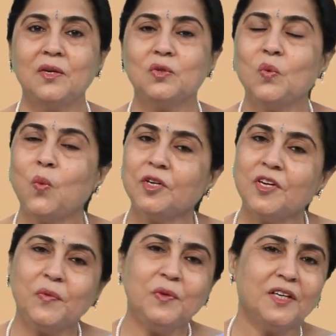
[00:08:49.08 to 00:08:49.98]
So, what
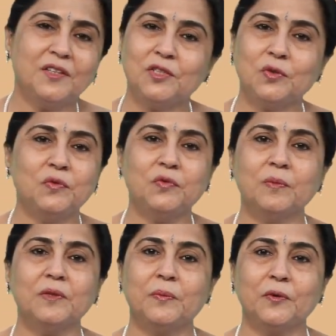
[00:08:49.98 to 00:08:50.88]
have we understood
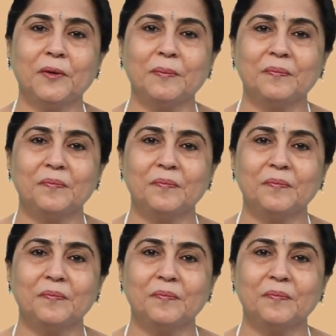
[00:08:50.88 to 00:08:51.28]
from the poem?